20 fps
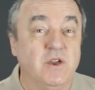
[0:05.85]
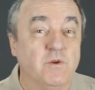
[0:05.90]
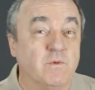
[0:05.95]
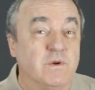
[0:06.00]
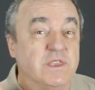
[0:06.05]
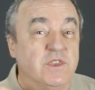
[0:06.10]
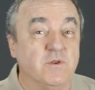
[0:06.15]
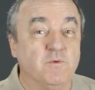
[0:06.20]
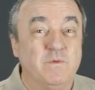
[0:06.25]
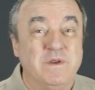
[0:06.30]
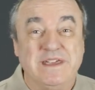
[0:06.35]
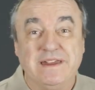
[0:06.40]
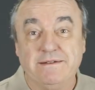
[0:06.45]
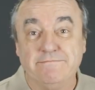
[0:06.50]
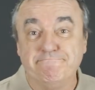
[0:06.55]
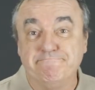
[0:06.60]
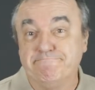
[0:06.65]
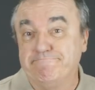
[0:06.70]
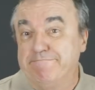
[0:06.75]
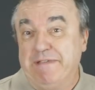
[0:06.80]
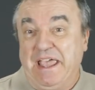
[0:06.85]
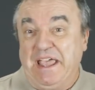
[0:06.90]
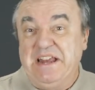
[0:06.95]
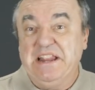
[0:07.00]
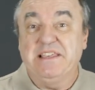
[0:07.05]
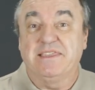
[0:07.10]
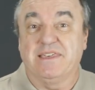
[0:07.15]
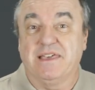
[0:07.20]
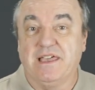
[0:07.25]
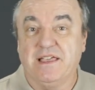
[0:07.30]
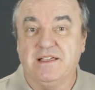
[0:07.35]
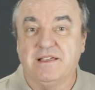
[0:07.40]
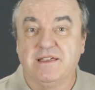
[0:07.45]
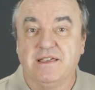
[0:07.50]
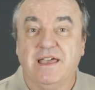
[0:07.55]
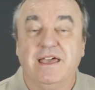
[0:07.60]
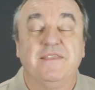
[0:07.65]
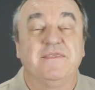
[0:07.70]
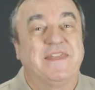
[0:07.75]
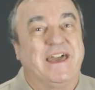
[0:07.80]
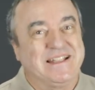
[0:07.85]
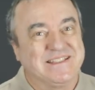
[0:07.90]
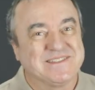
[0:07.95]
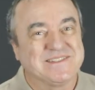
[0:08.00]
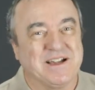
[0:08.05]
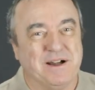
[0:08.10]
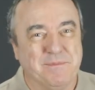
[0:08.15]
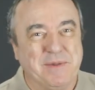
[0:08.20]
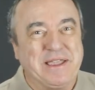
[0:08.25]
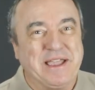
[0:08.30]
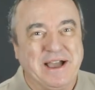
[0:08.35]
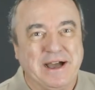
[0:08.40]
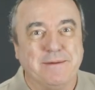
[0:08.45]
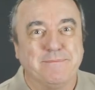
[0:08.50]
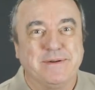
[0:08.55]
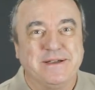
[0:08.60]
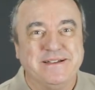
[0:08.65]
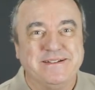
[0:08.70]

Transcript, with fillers: when you win anything? That's coming up.